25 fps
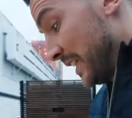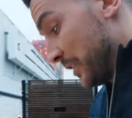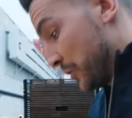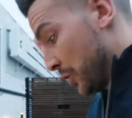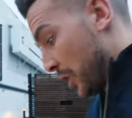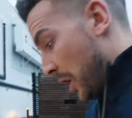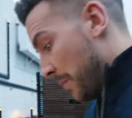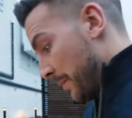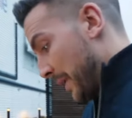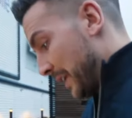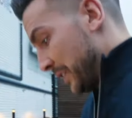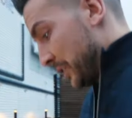
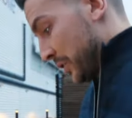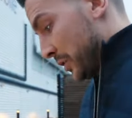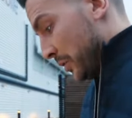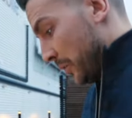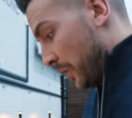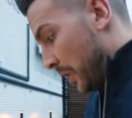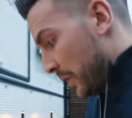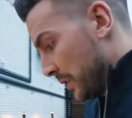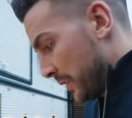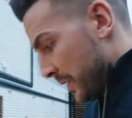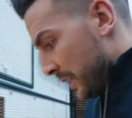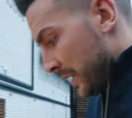literally
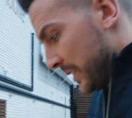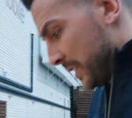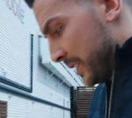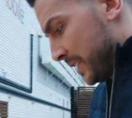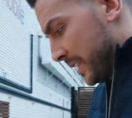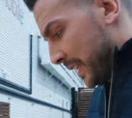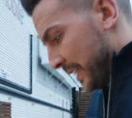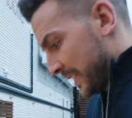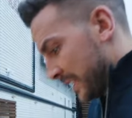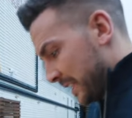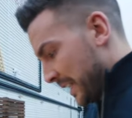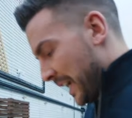mentor. There's
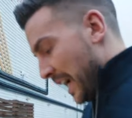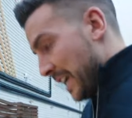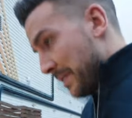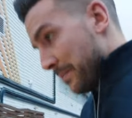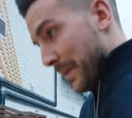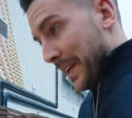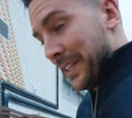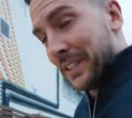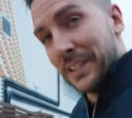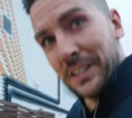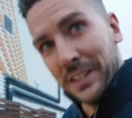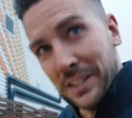sixty-eight
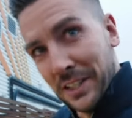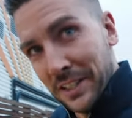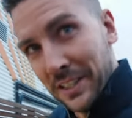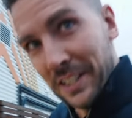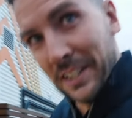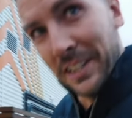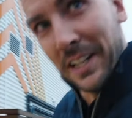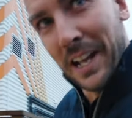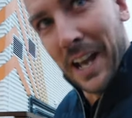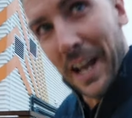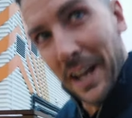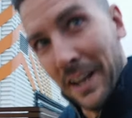
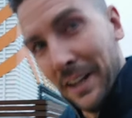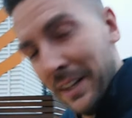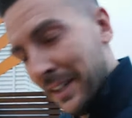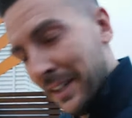messages in there.